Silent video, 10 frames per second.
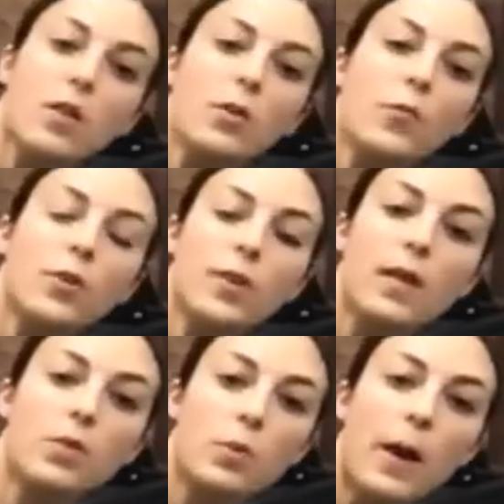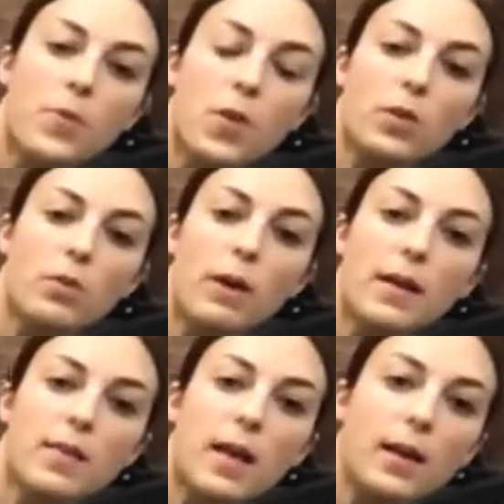go for 10 reps on the
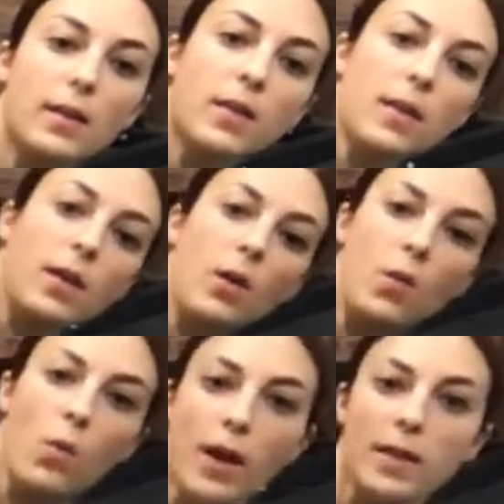right side. 1,